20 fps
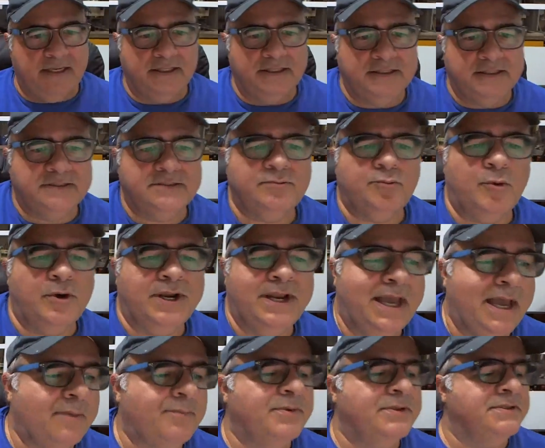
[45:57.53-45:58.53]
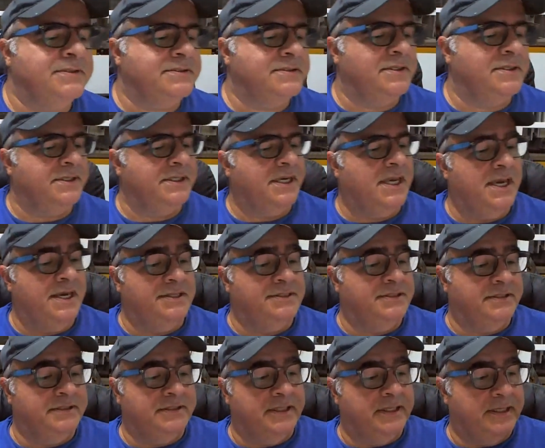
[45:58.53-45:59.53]
is what happens on
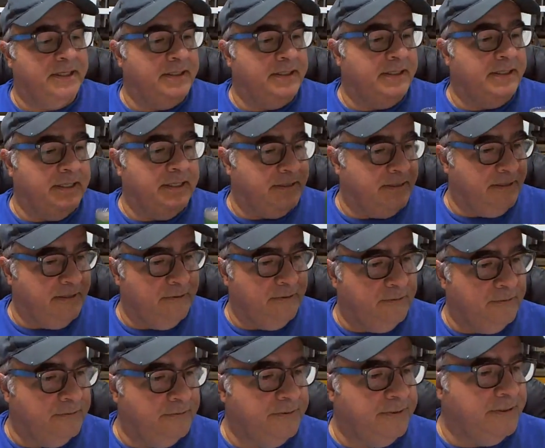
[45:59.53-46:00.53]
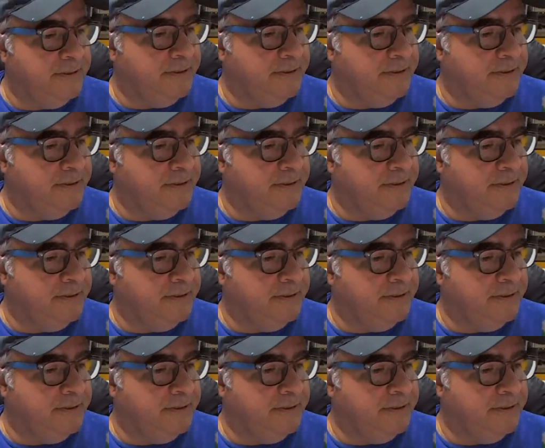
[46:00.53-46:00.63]
occasion. I get the old